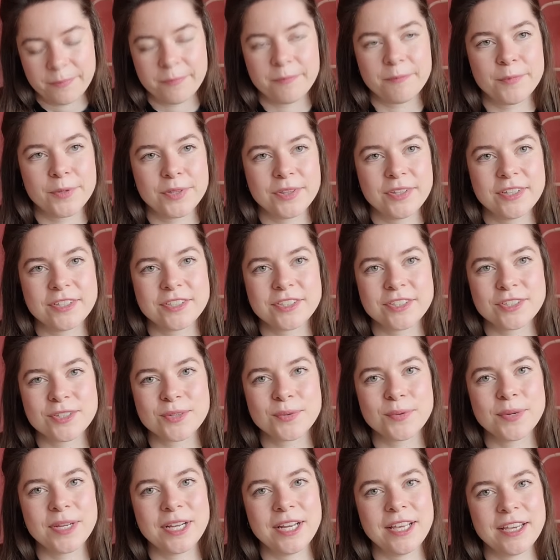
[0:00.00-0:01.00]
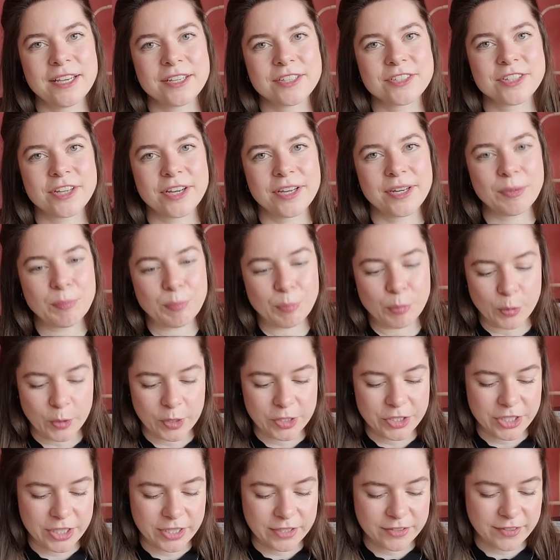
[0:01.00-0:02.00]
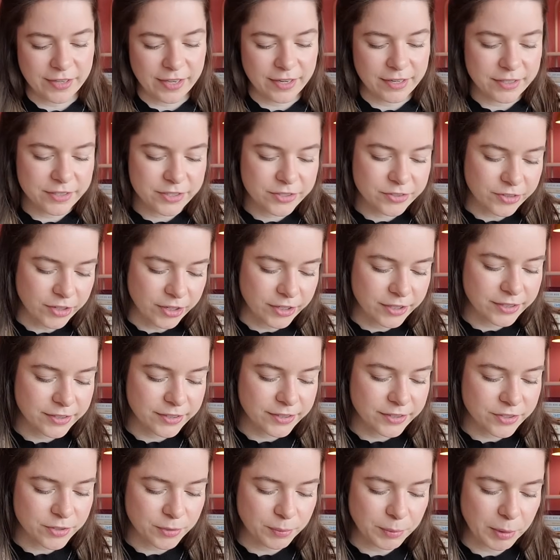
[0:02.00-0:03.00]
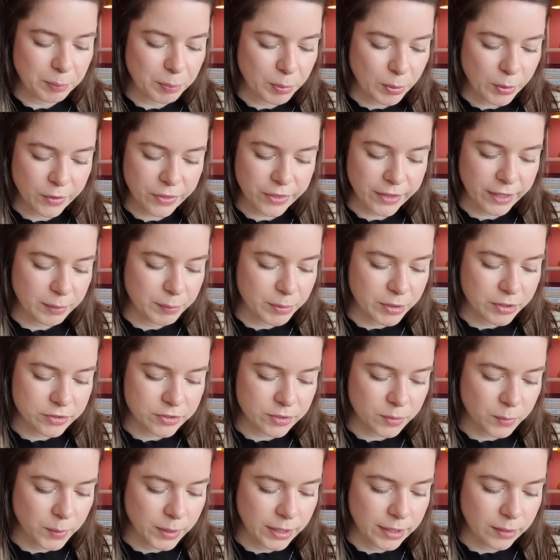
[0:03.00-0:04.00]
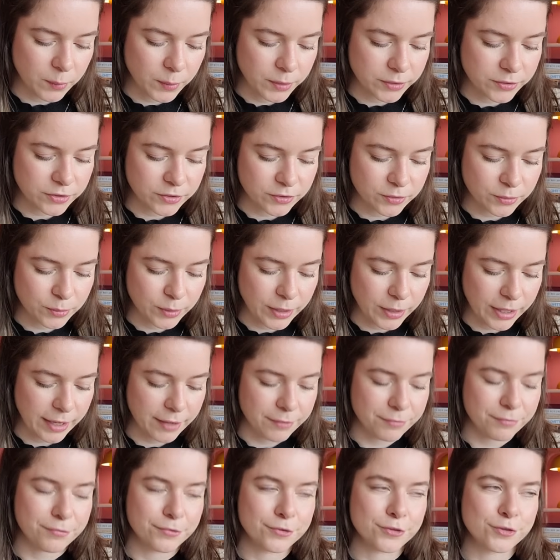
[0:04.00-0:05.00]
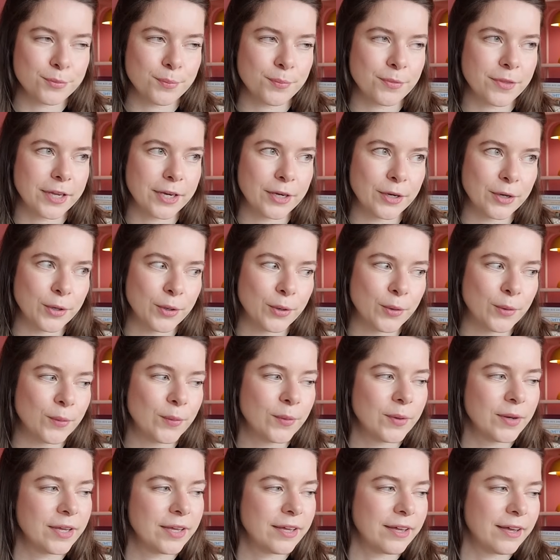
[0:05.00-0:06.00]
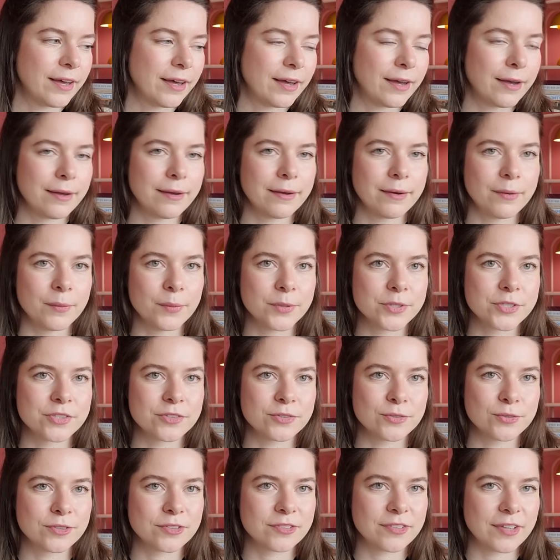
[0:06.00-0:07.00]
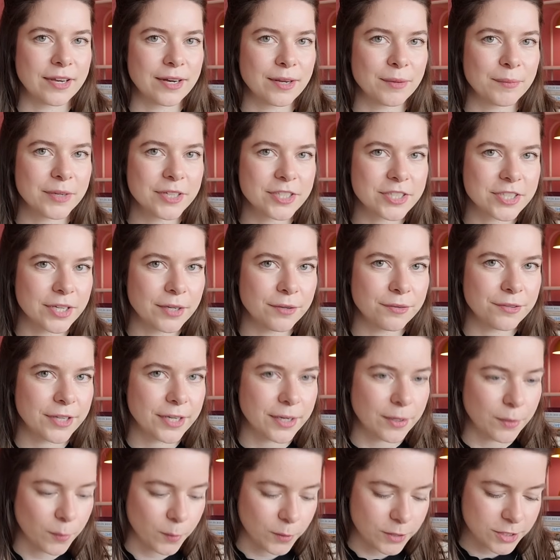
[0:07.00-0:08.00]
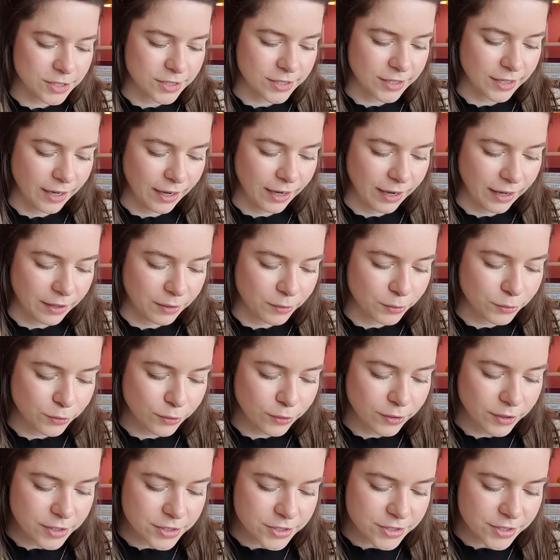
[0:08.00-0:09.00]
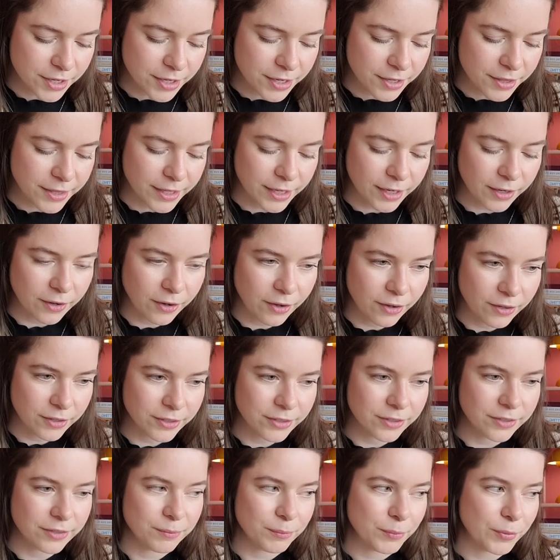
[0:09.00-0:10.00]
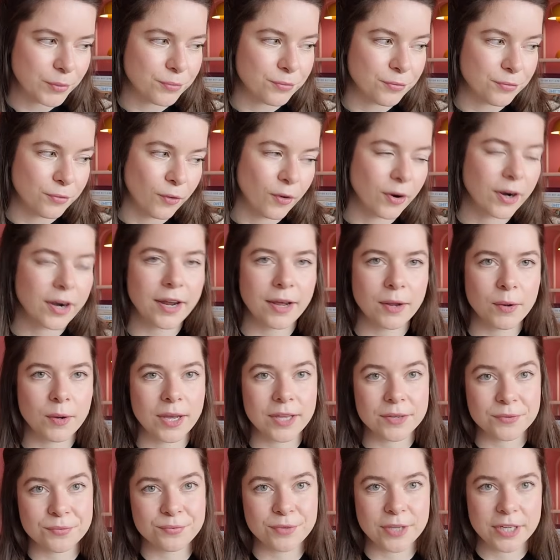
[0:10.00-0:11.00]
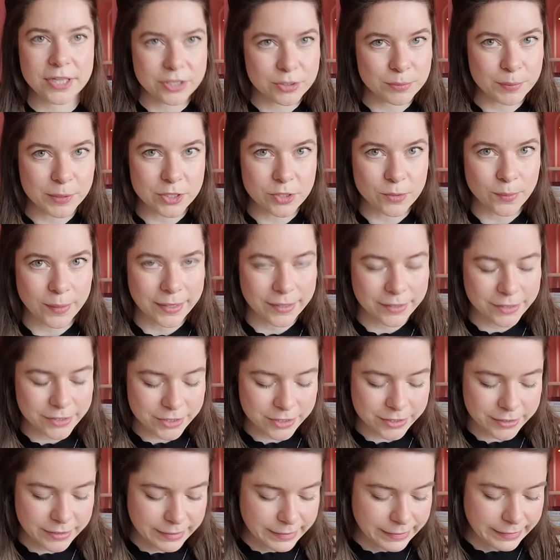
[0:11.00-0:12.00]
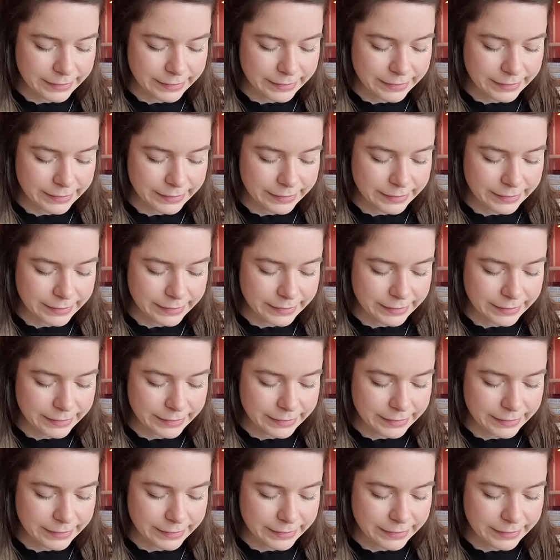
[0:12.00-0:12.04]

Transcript: But this is a really exciting project, and I started this on my birthday because I really wanted to have something new. I was telling myself that I wasn't allowed to cast anything on before I had finished my sweaters,